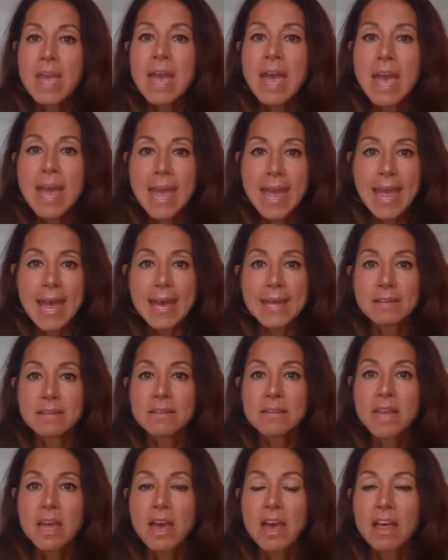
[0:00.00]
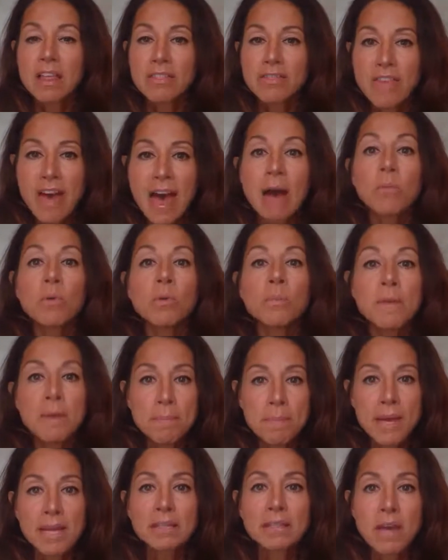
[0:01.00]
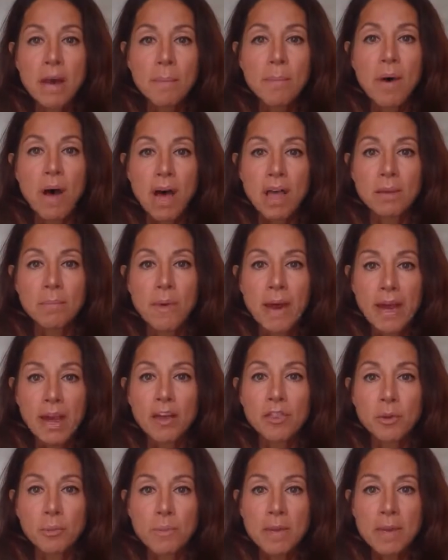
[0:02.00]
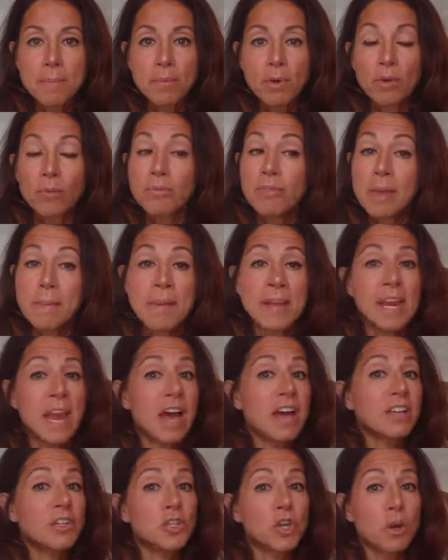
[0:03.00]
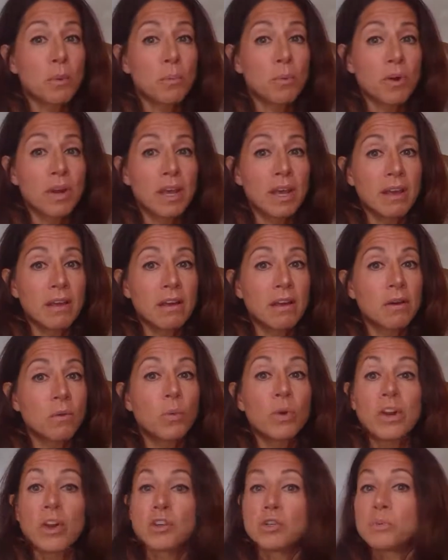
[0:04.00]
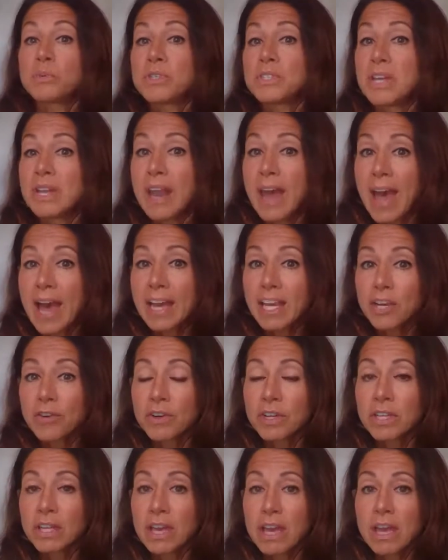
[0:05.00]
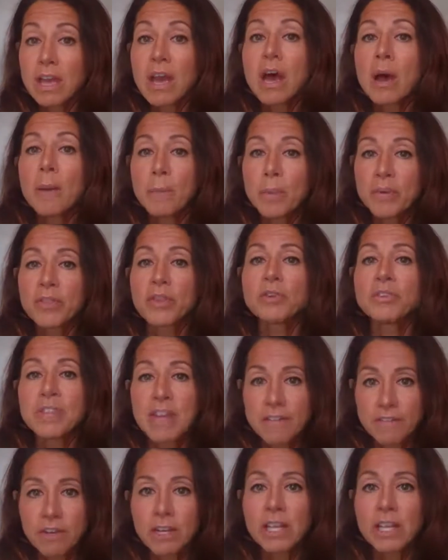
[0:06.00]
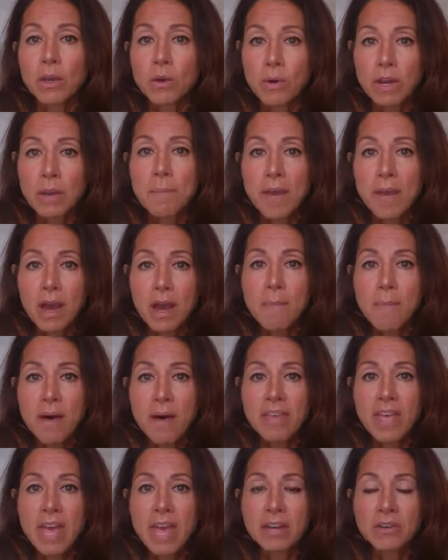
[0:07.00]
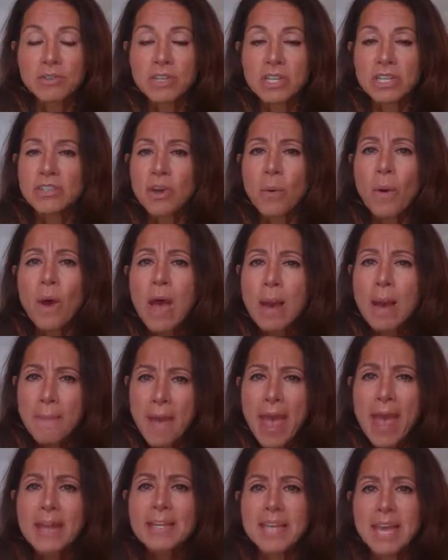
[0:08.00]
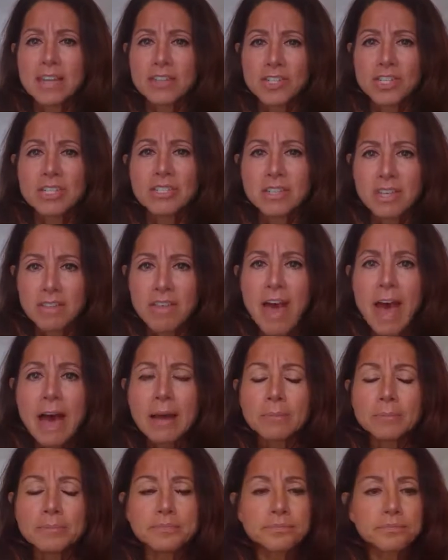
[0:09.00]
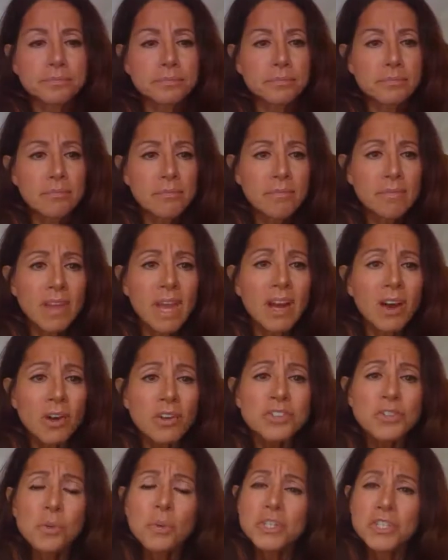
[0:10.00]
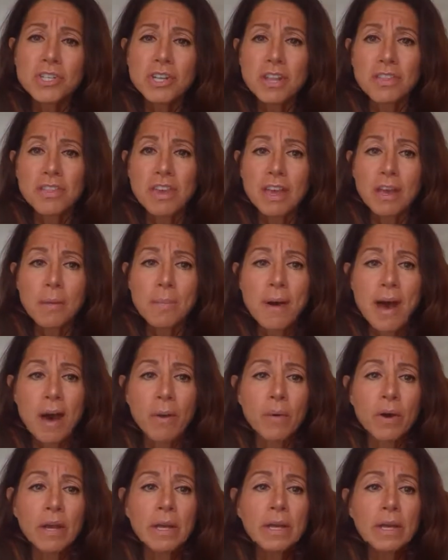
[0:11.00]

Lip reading: and that will be picked up on by other people. They may not interpret it 100% accurately, but they're definitely going to pick up on the energy. So pay attention to that. I also want you to think about